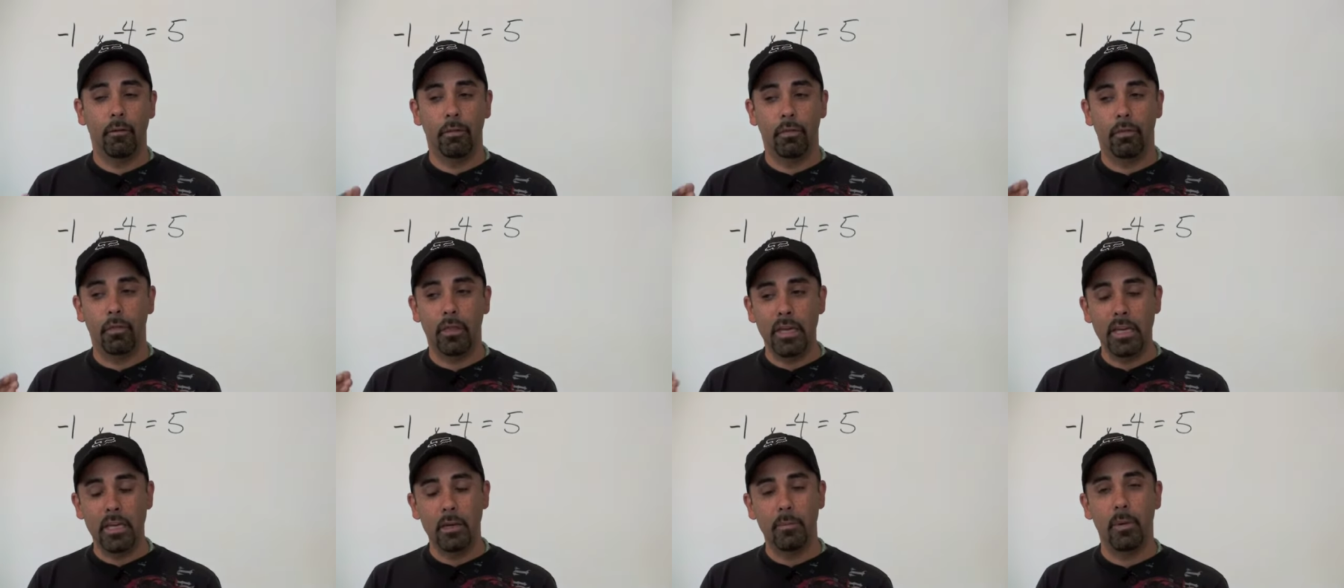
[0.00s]

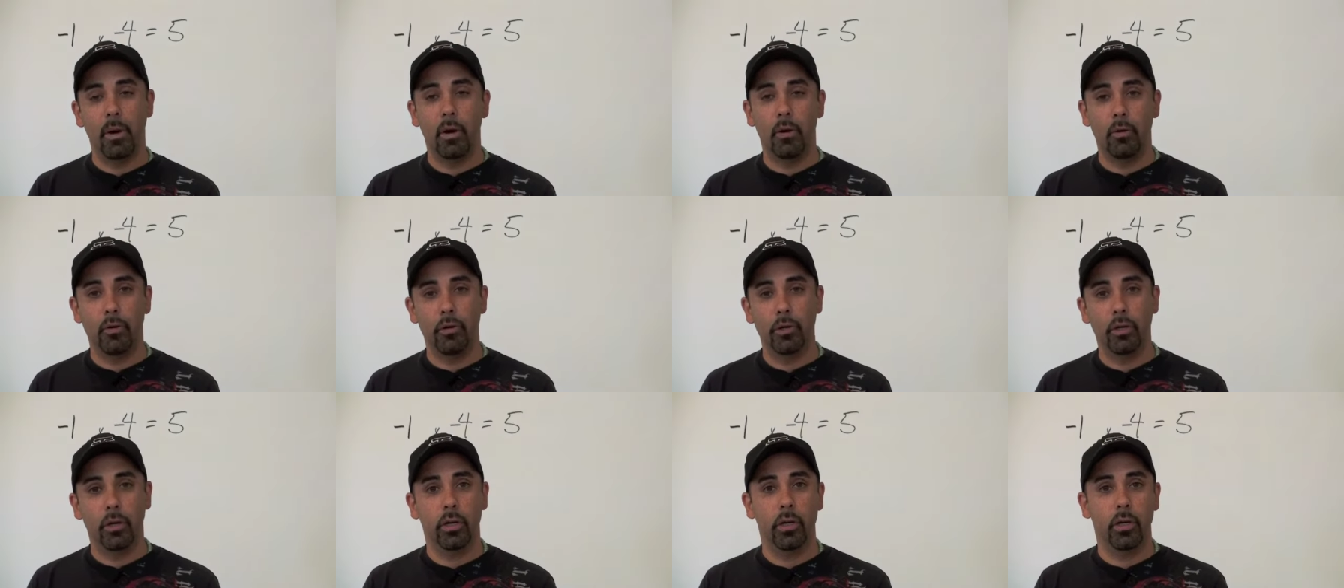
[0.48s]
think
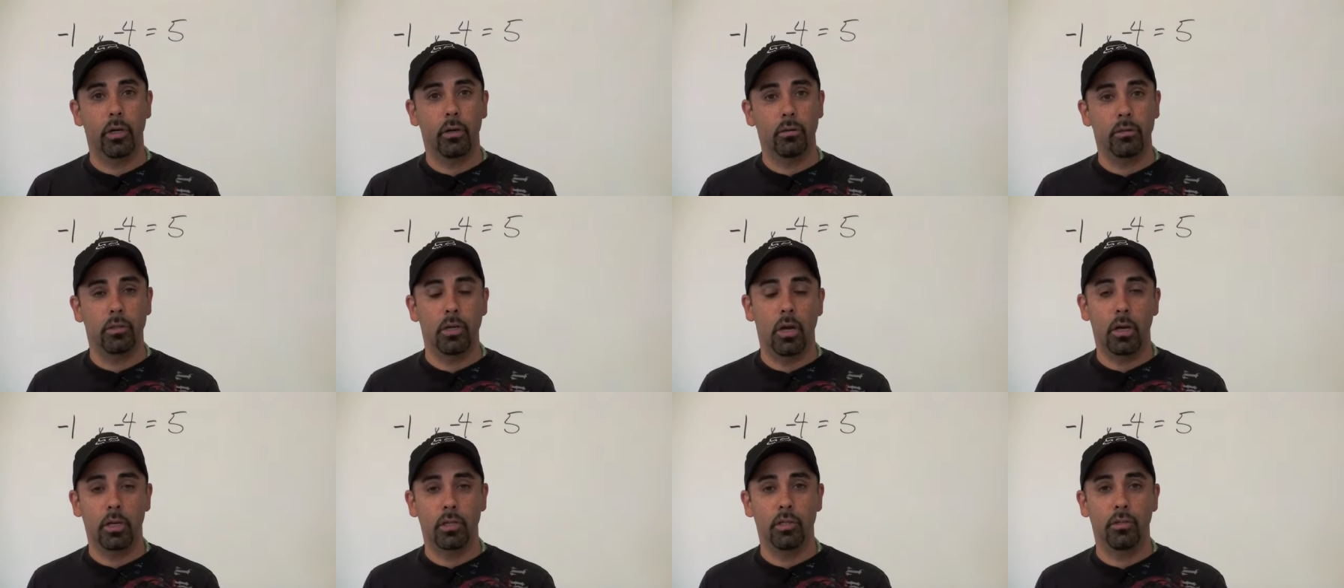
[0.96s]
about who you're going to
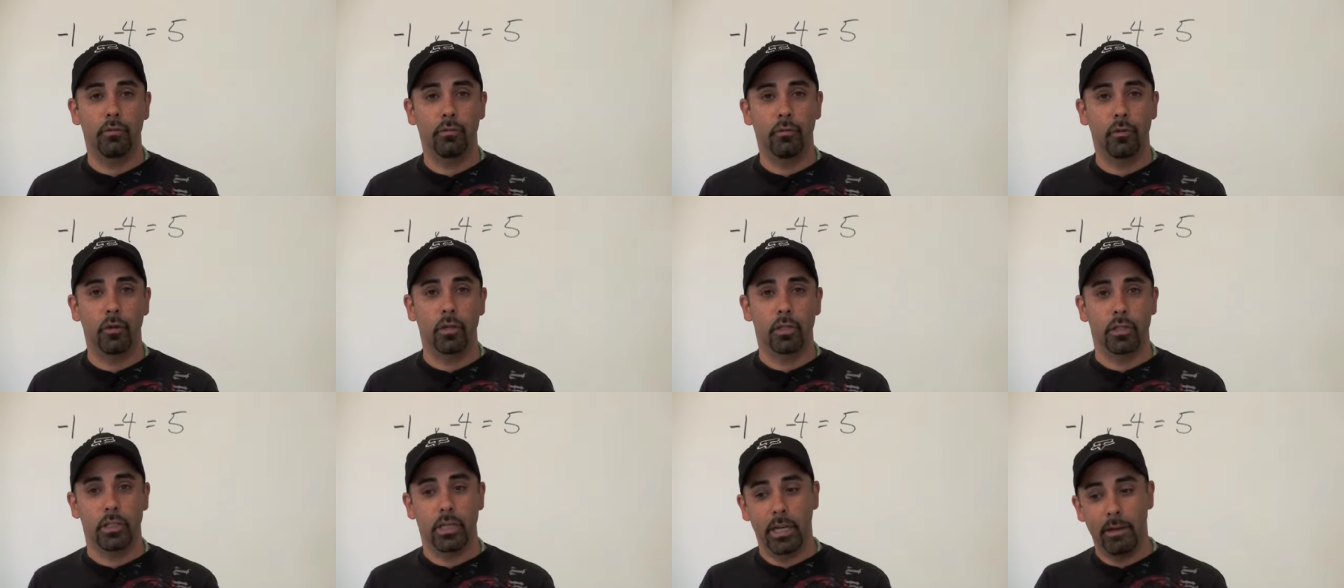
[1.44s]
go talk to
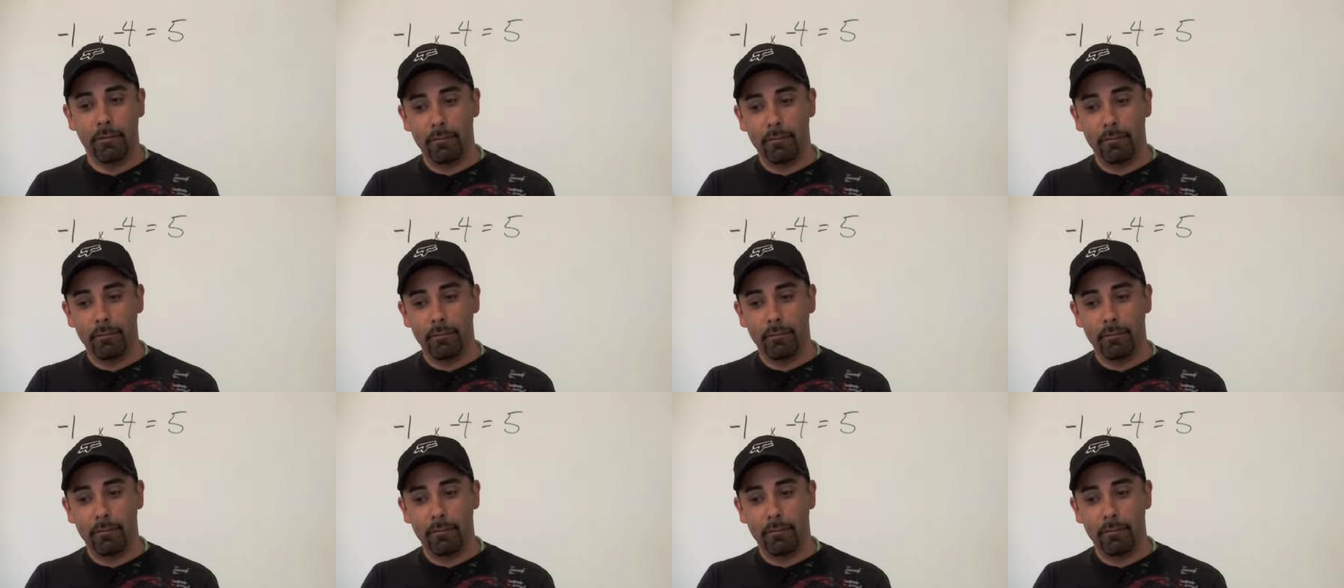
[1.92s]
first.